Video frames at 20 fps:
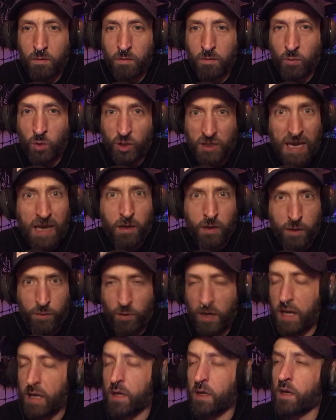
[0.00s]
mortality
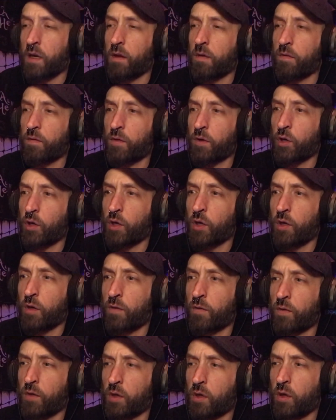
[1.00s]
rate for
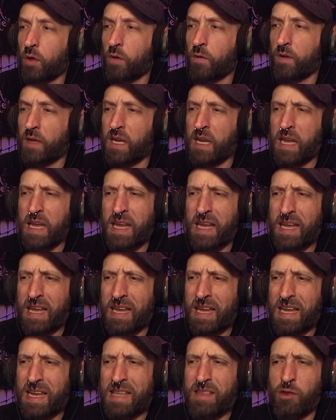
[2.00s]
COVID
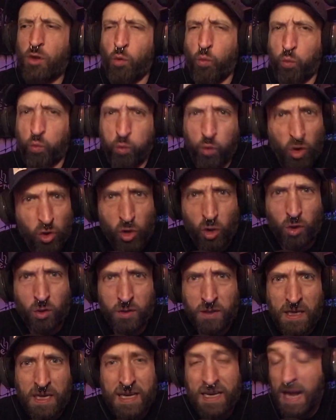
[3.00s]
in the
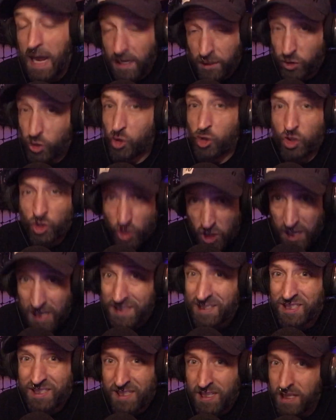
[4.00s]
world, not
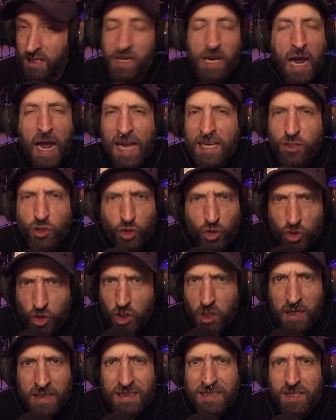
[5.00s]
just
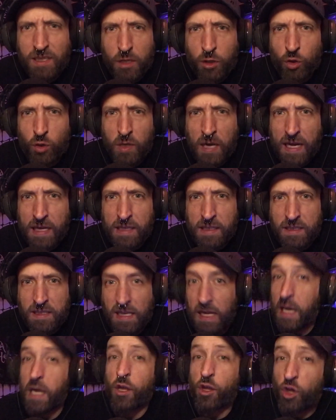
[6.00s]
the United
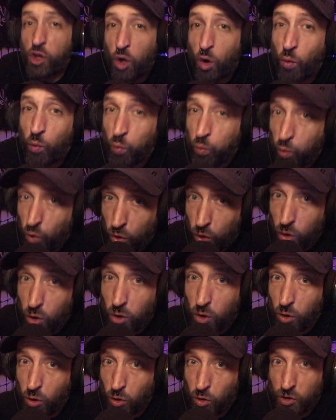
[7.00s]
States, the
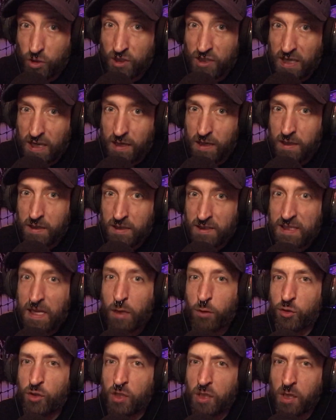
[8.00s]
world.
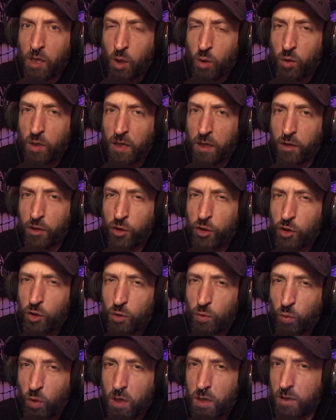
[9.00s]
South Dakota,
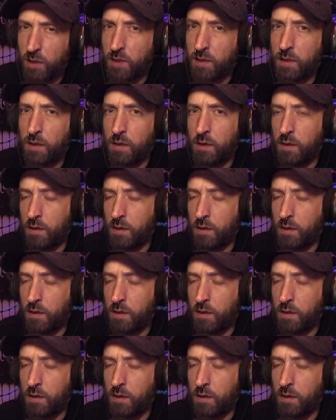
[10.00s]
third worst.